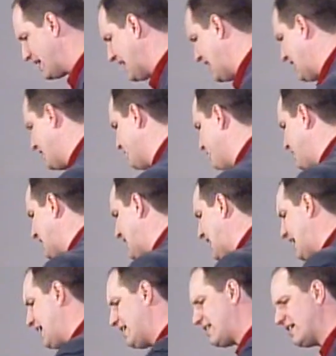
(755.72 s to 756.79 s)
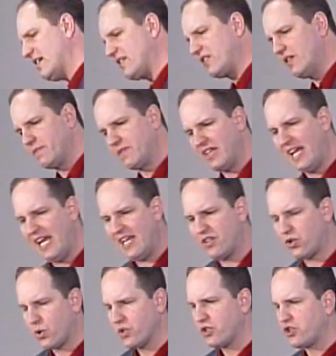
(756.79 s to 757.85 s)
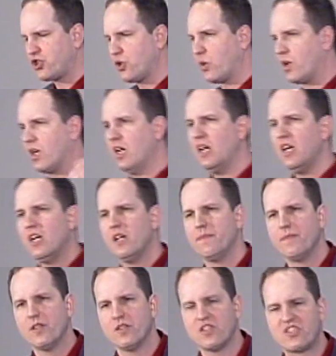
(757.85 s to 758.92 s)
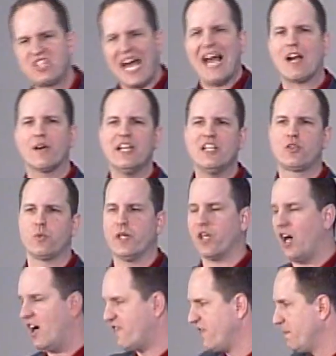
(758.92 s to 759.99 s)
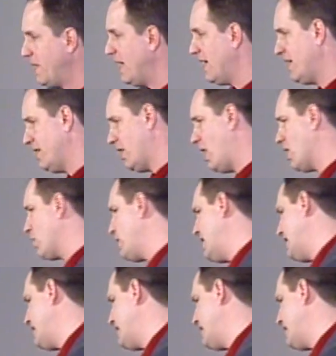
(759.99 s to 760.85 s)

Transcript: began, began to, to, to head toward the shore, sirens went off, and, and all the